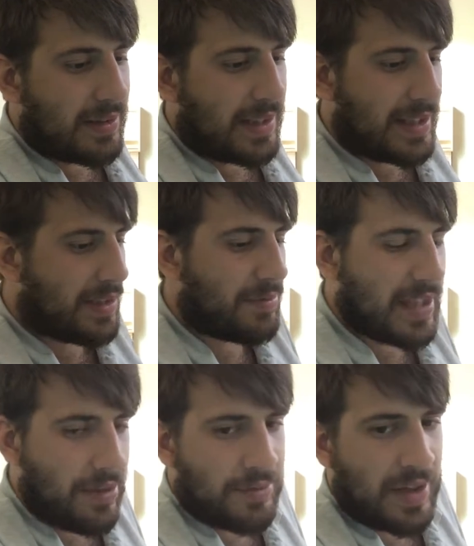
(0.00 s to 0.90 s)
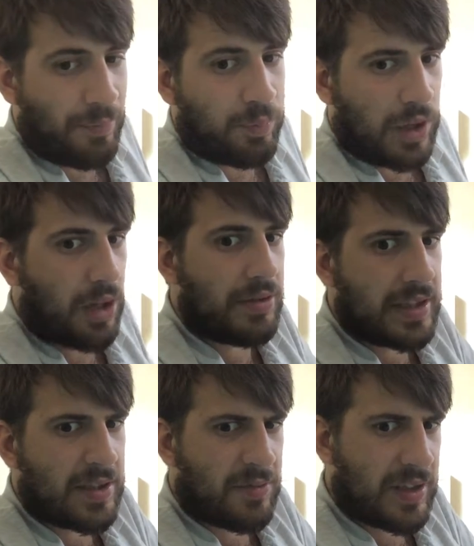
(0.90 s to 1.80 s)
they still tell their
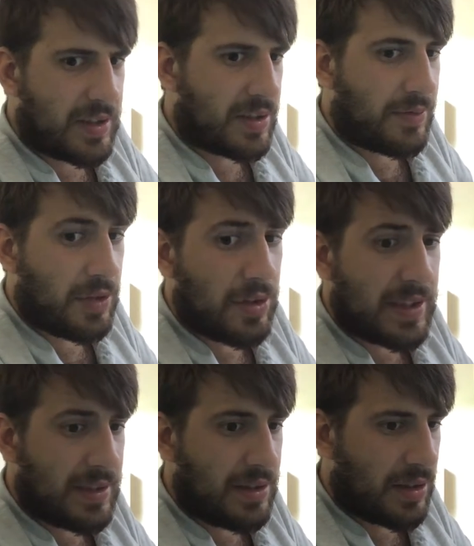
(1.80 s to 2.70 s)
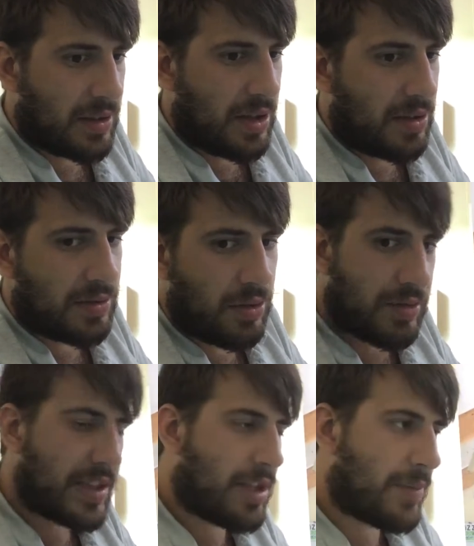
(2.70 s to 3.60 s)
closest friends, because I've got, I can't not tell